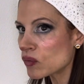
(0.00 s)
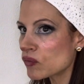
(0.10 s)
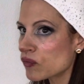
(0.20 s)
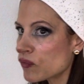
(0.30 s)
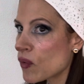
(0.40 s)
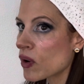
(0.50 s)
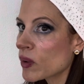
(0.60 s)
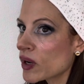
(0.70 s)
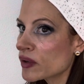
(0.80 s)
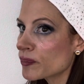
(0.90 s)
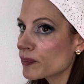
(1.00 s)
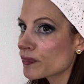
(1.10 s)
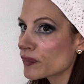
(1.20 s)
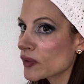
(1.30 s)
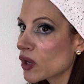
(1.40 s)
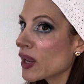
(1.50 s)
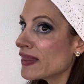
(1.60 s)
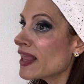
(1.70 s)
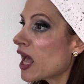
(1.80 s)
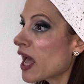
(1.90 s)
forward
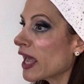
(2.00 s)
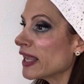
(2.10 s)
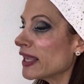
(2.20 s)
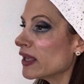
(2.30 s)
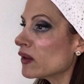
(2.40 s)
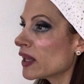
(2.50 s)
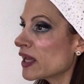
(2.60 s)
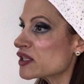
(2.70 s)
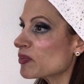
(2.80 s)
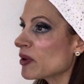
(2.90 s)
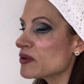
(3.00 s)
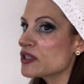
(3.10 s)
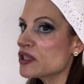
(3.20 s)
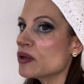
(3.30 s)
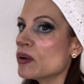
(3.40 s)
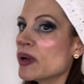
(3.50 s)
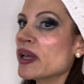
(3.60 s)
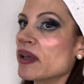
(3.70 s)
in that high heel as opposed to